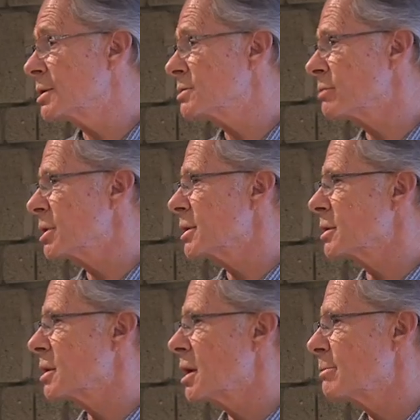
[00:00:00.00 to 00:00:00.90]
is really
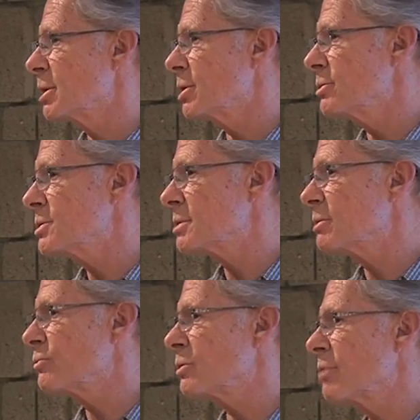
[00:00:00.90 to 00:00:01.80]
in common use and
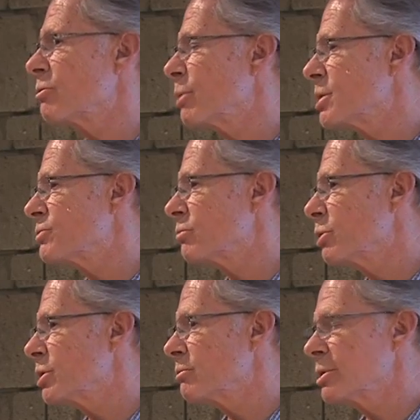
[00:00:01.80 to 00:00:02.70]
before everybody's
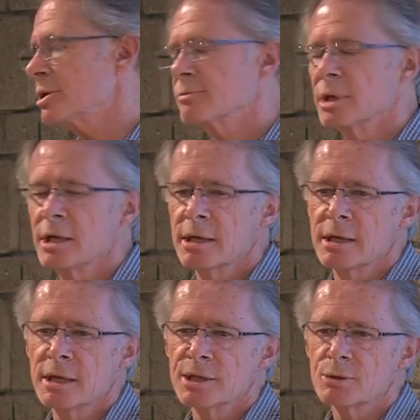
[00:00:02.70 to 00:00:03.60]
familiar with it.
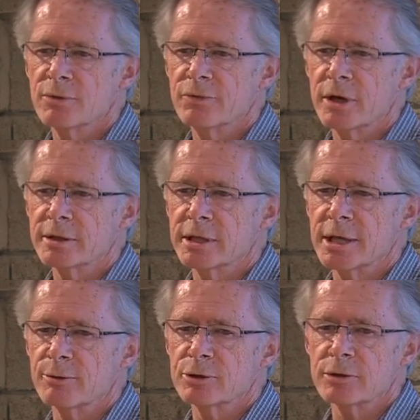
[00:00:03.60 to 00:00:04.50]
So I felt that
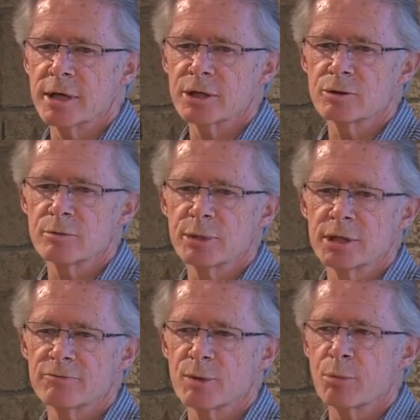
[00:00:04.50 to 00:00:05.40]
I would try and do a bit
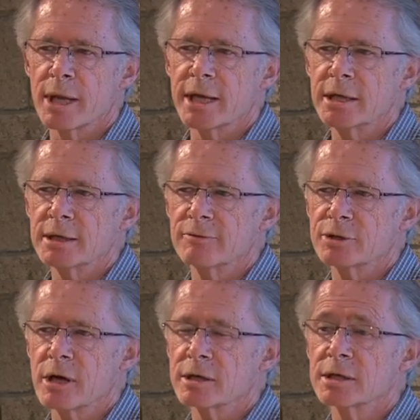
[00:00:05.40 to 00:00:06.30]
of a blend of
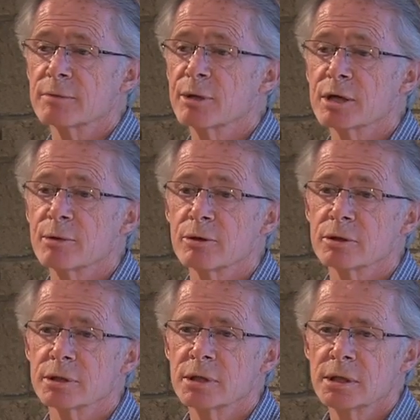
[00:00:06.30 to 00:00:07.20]
talking a bit
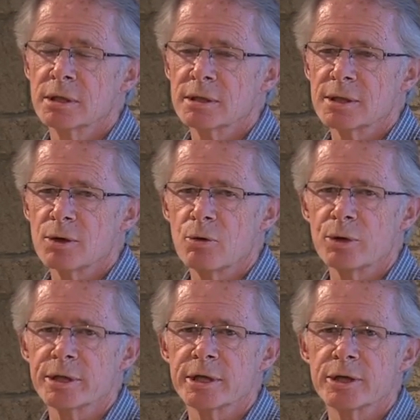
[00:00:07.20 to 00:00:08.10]
about the
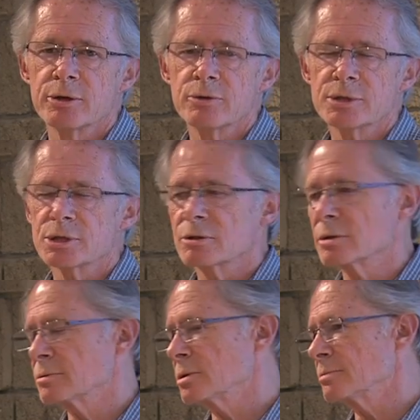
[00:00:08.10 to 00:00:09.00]
old and the new.
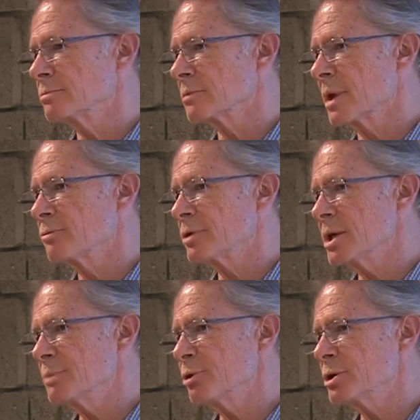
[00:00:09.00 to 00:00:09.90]
So I've
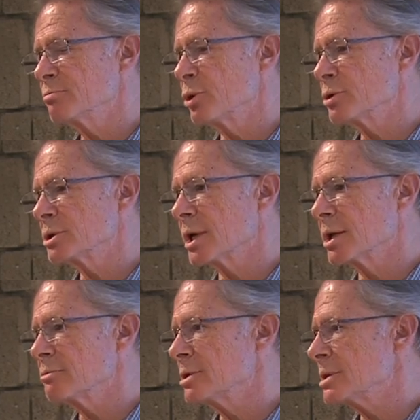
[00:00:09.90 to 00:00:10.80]
tried to put them both
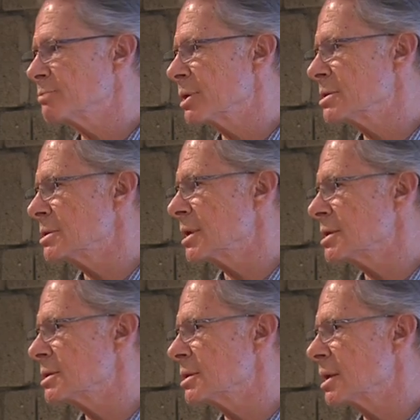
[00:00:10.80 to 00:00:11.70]
together into this
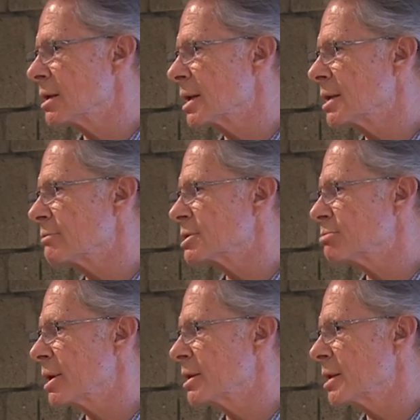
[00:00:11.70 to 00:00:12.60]
presentation, and I'll kind of
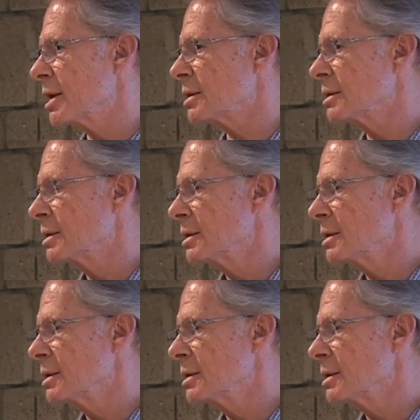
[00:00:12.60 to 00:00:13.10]
explain that